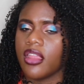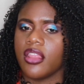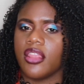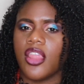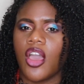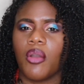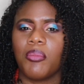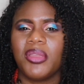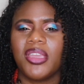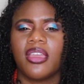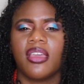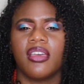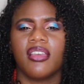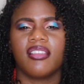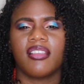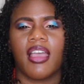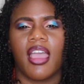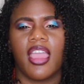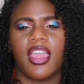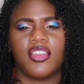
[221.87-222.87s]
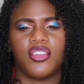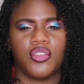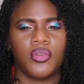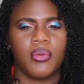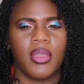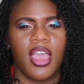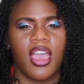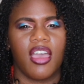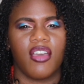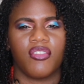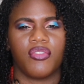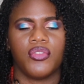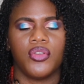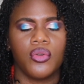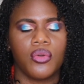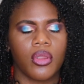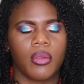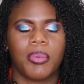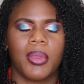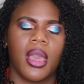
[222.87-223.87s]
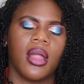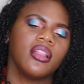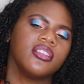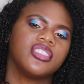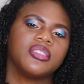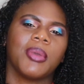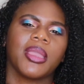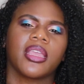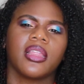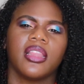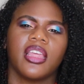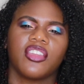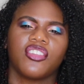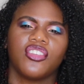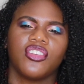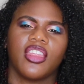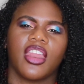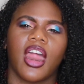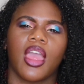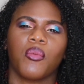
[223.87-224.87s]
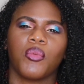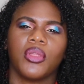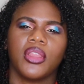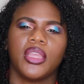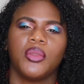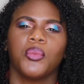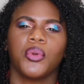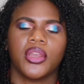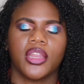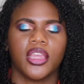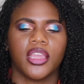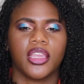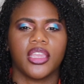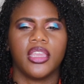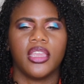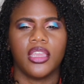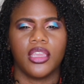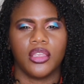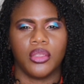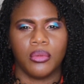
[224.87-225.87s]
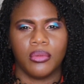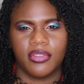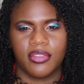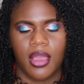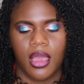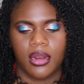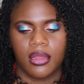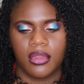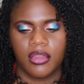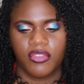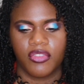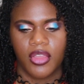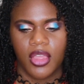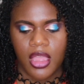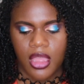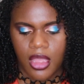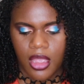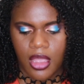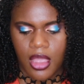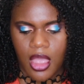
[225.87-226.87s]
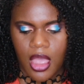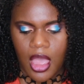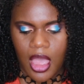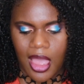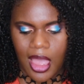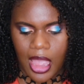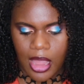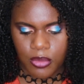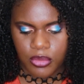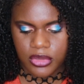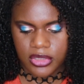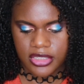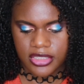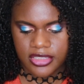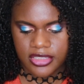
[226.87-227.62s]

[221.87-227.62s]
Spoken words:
Now, because I do have newer palettes in my collection that I really want to get use out of, I